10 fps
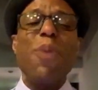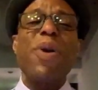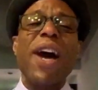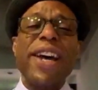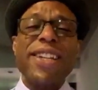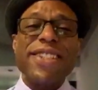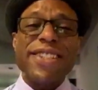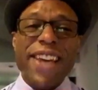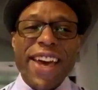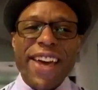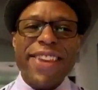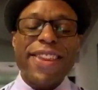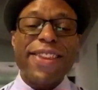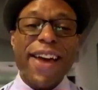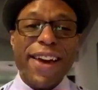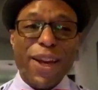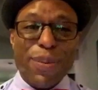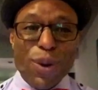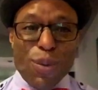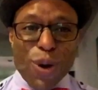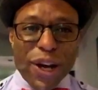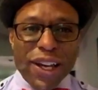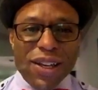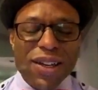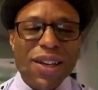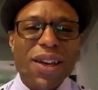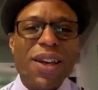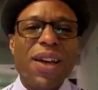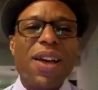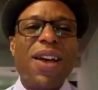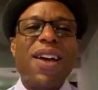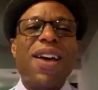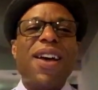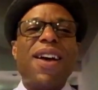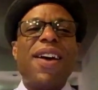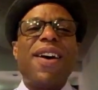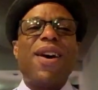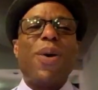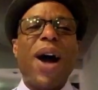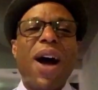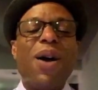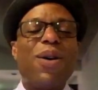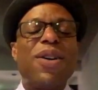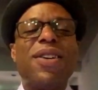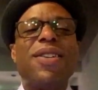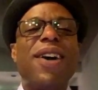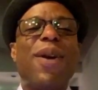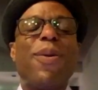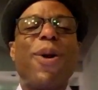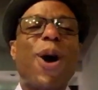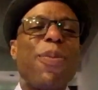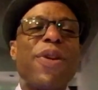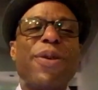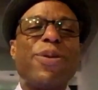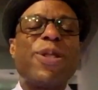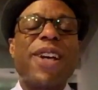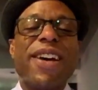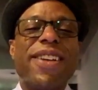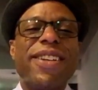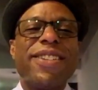But I can say that April morning, wow, I woke up and it was silent.